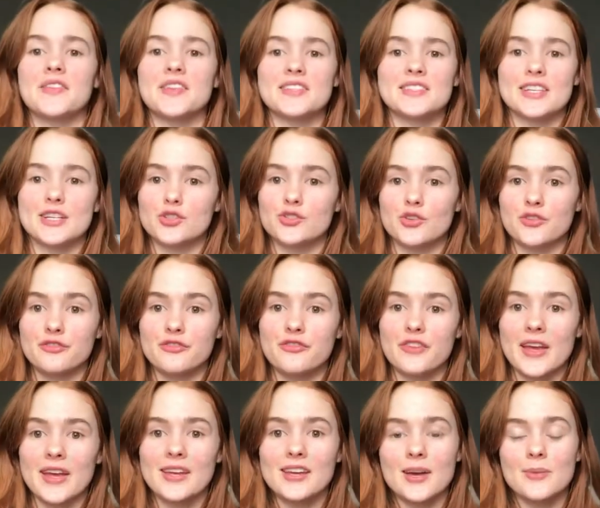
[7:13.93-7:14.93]
these things are
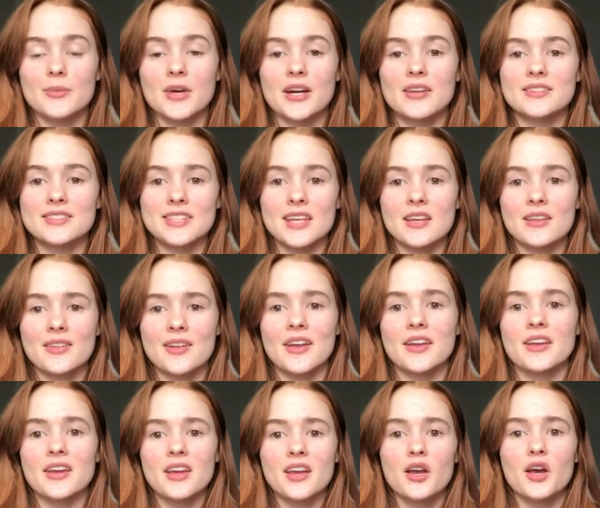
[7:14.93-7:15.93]
fake, I'm not saying like
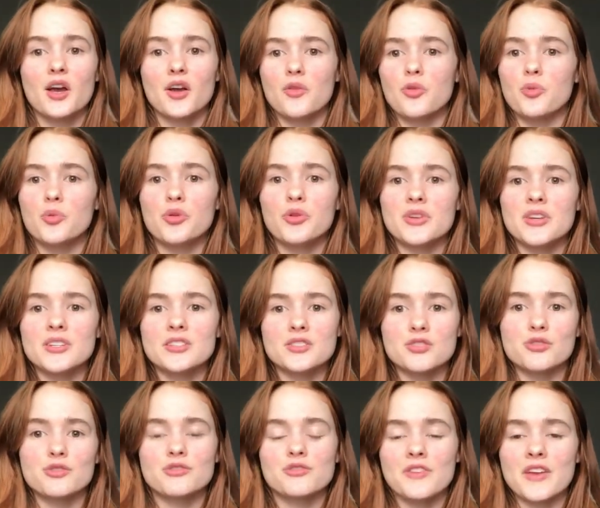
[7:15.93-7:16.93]
beauty
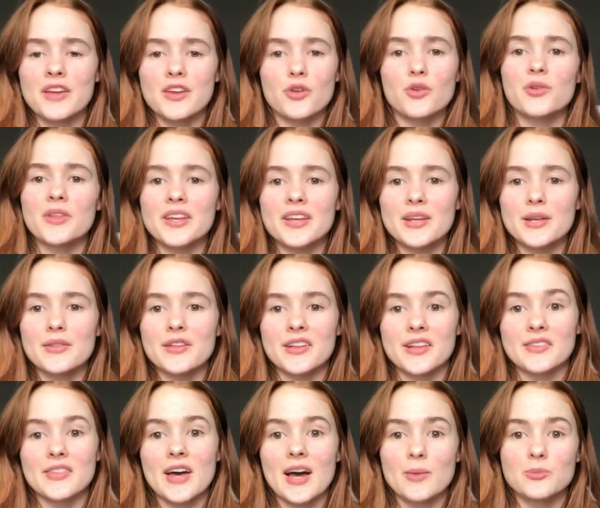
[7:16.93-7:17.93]
industry is fake or like anything
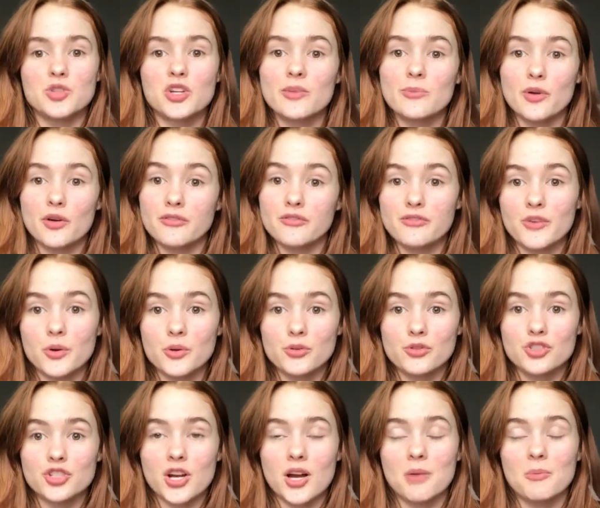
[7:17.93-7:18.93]
like that. I'm talking about
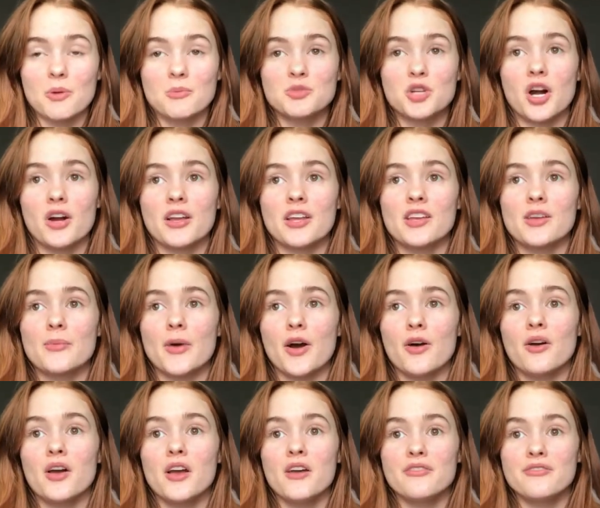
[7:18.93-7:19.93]
Photoshop, I'm talking
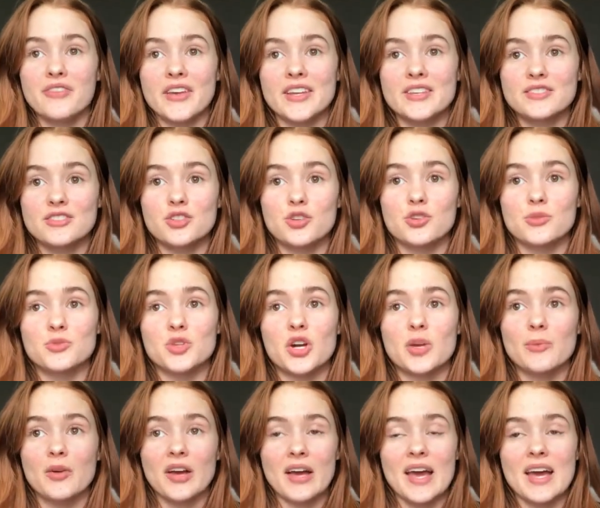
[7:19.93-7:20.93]
about Facetune, I'm talking
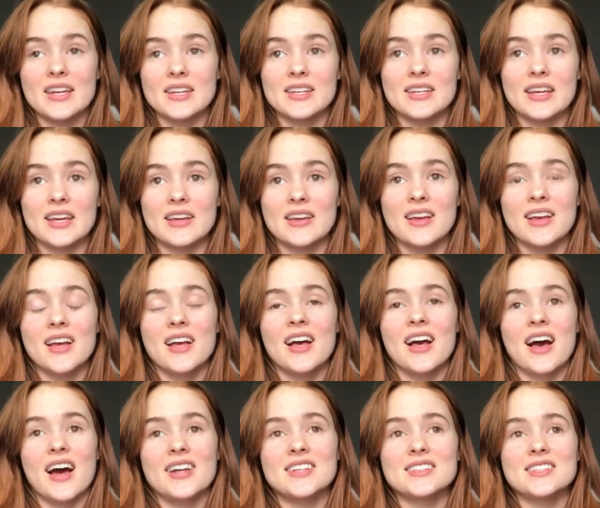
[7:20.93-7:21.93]
about editing. I
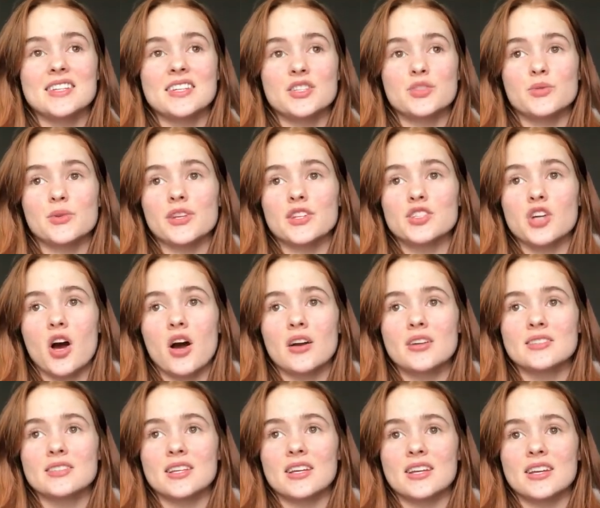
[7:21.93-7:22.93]
just think it's really
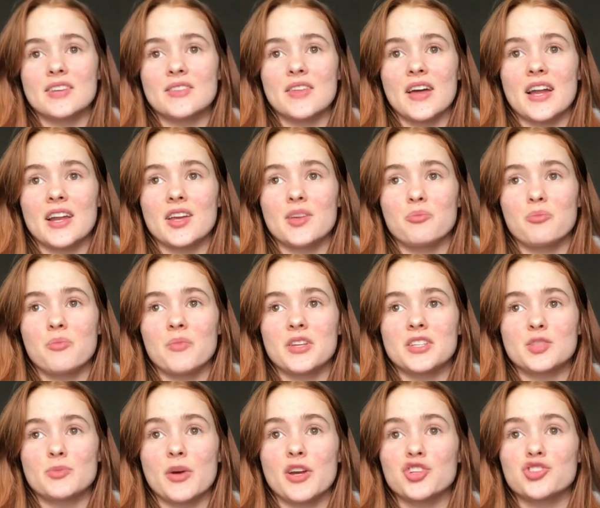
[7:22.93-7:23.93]
toxic, and that it,
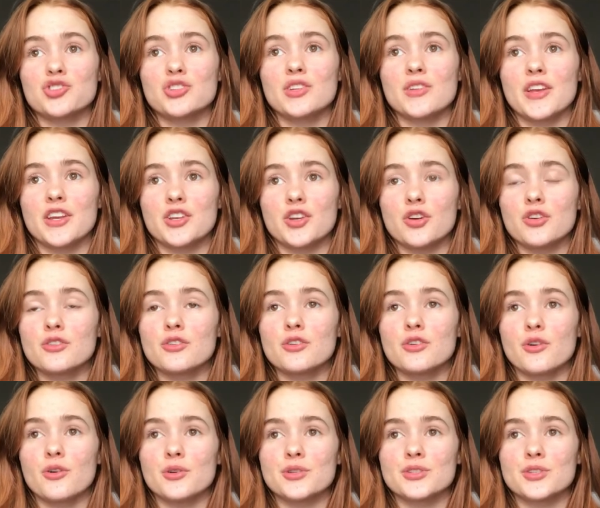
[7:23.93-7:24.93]
especially like younger
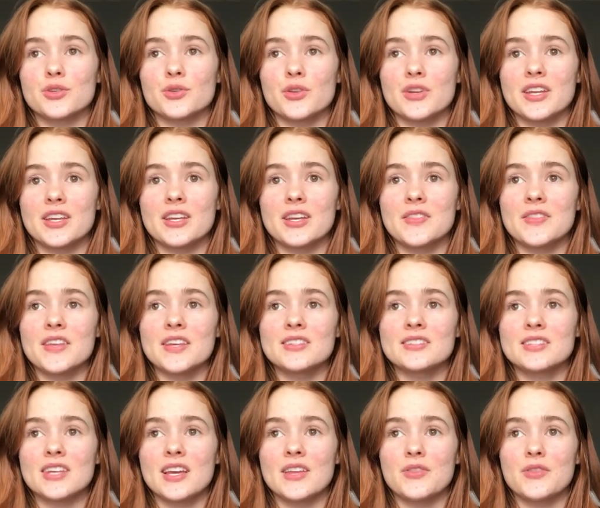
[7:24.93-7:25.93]
girls are looking at
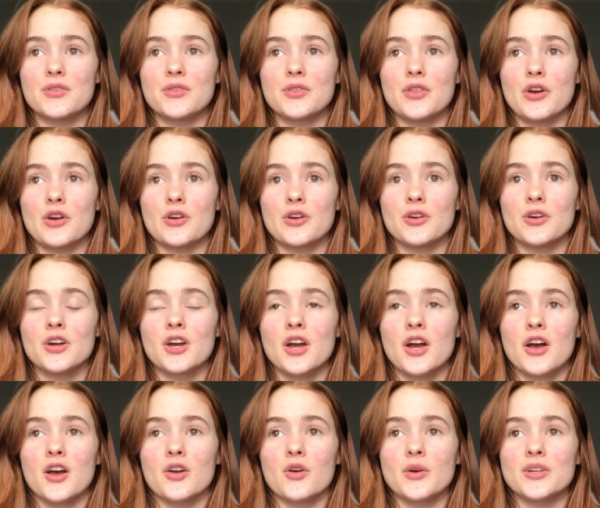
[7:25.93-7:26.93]
this and they're
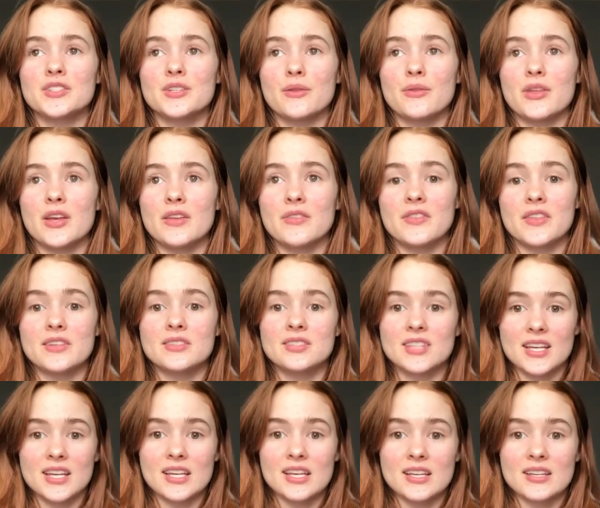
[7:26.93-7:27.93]
going to think this
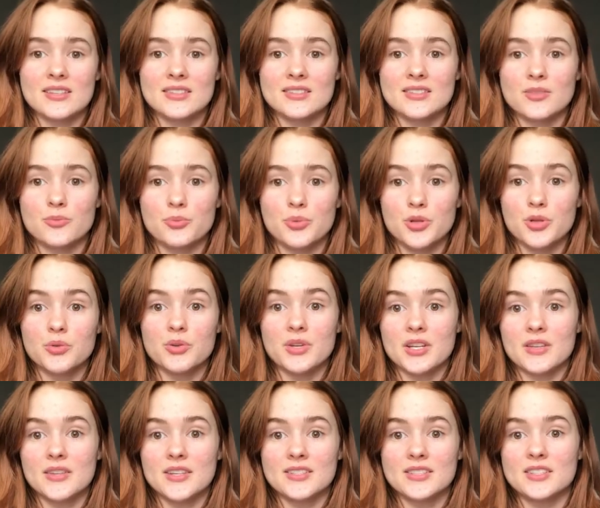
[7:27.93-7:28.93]
is beauty.
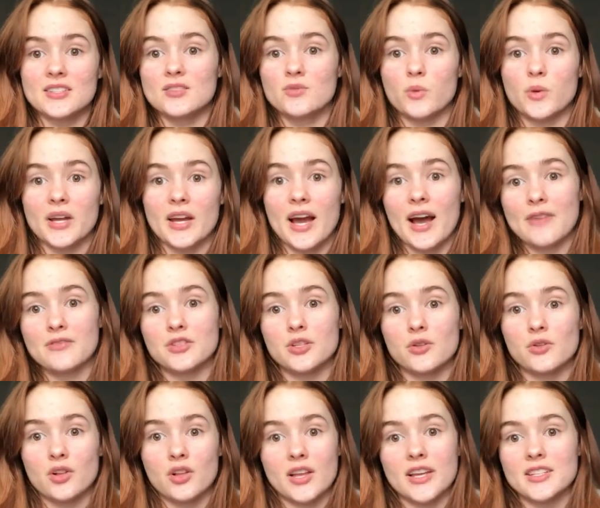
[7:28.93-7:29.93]
This is what I have to
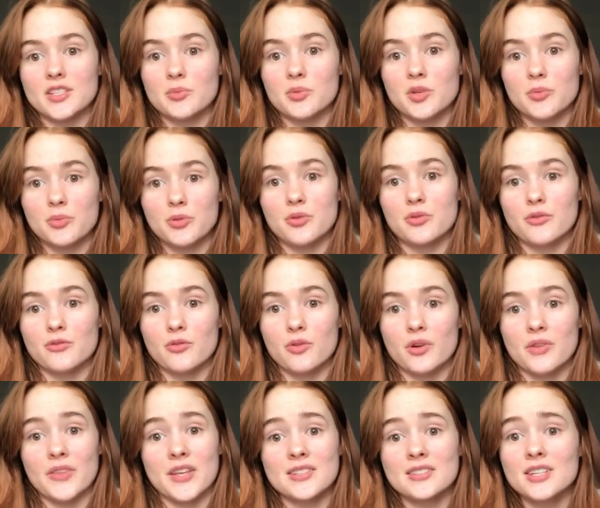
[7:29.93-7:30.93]
look like to be beautiful.
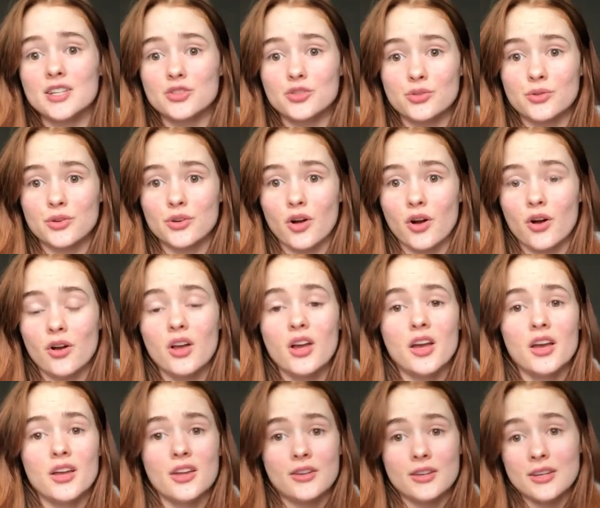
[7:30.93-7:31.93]
And that's not true at all.
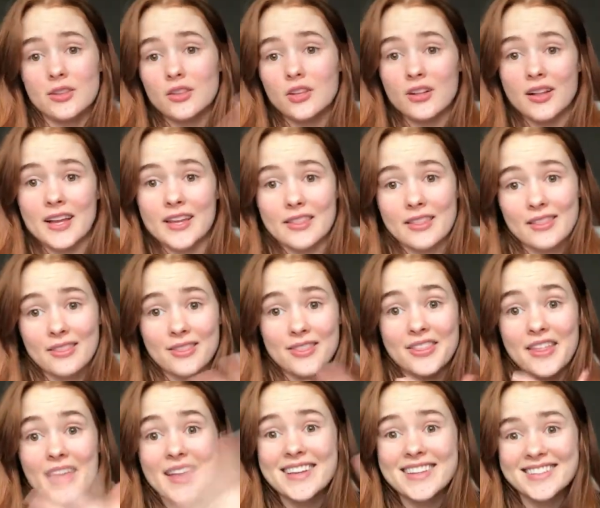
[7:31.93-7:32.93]
You can look like
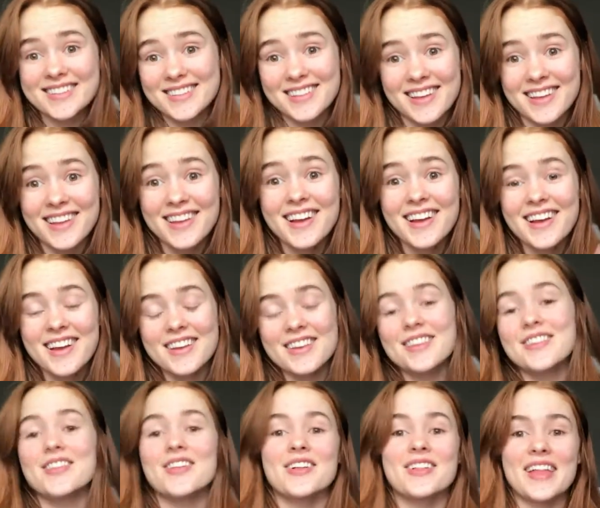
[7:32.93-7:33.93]
this, you
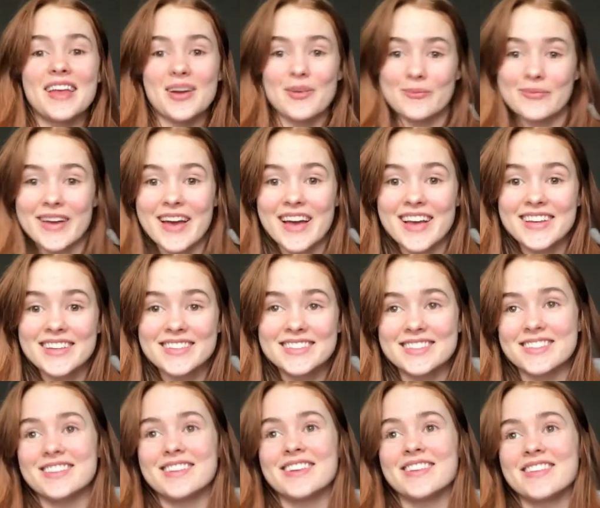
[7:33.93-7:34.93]
can look like a mess,
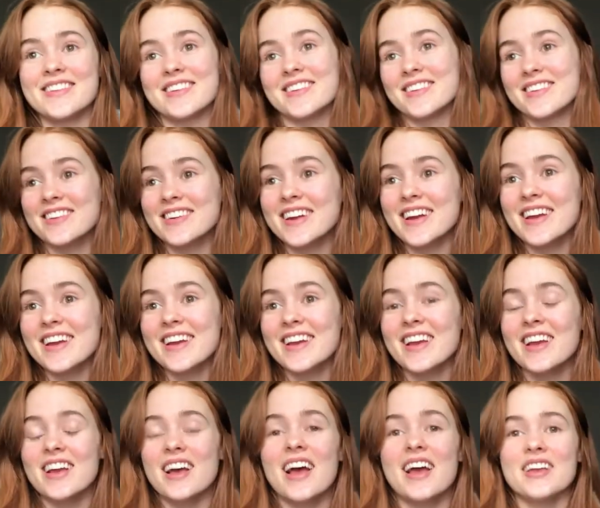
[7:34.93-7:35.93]
you can look great.
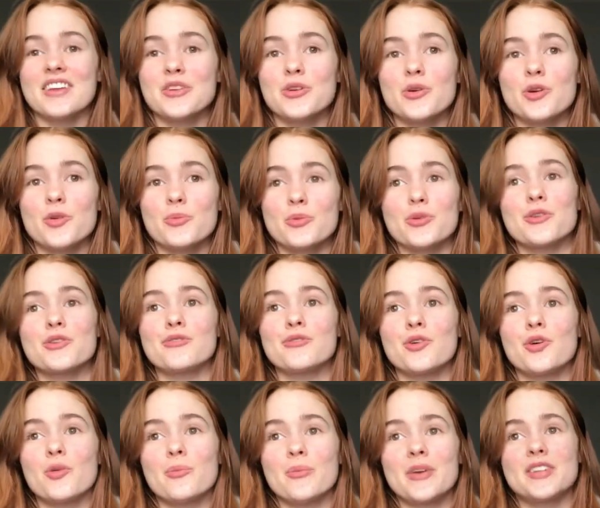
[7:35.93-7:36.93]
You are
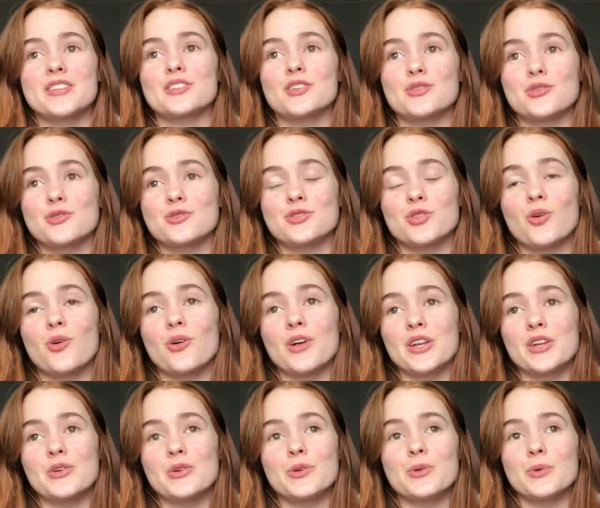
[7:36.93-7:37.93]
beautiful based on your soul
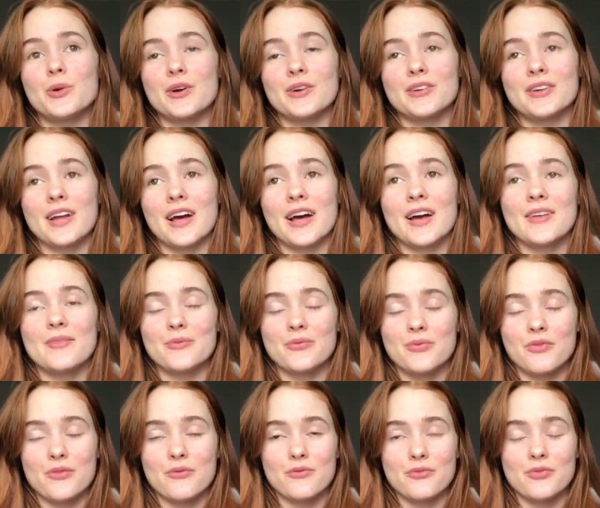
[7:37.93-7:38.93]
and who you are, not
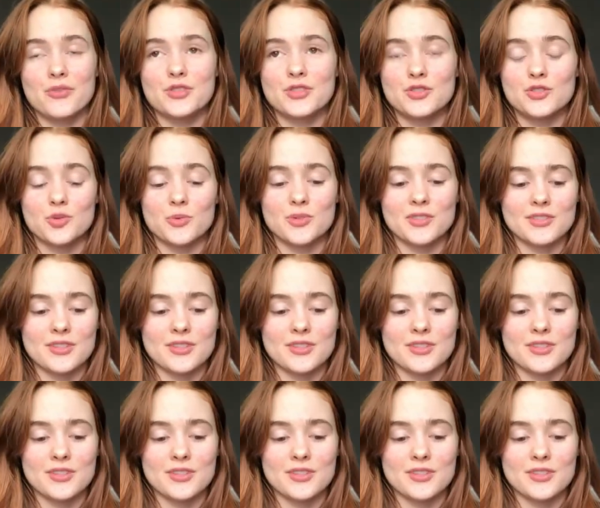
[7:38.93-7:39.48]
stupid